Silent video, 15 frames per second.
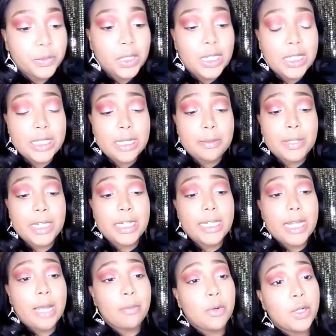is I'm going to get
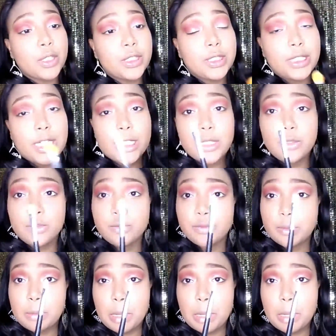that brush that I use for my